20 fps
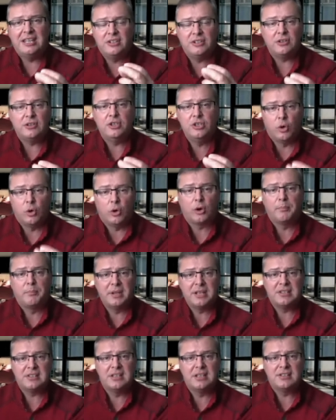your
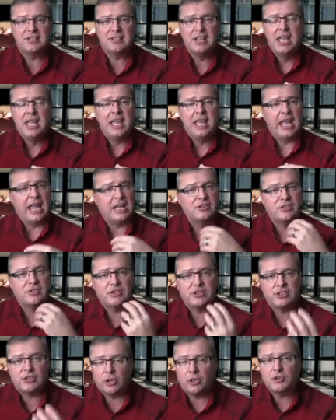business and
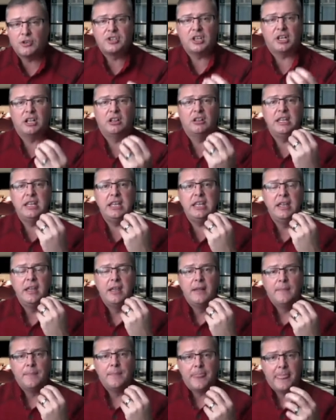surgically
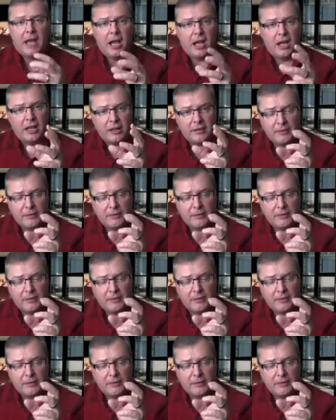uh,